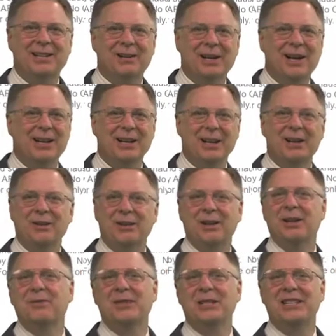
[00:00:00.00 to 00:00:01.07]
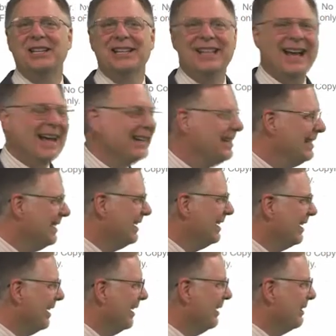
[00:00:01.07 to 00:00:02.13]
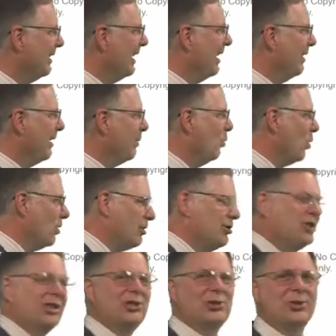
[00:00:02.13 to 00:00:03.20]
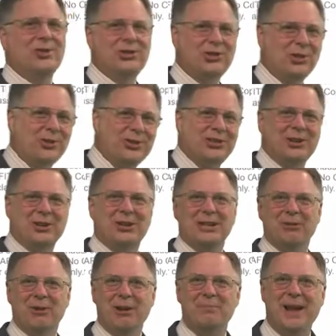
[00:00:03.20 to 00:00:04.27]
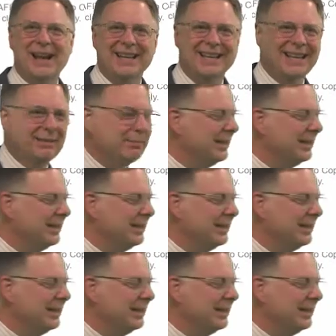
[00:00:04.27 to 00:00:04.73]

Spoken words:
I'd love to see that. Yeah, that water's just short-circuiting right back in.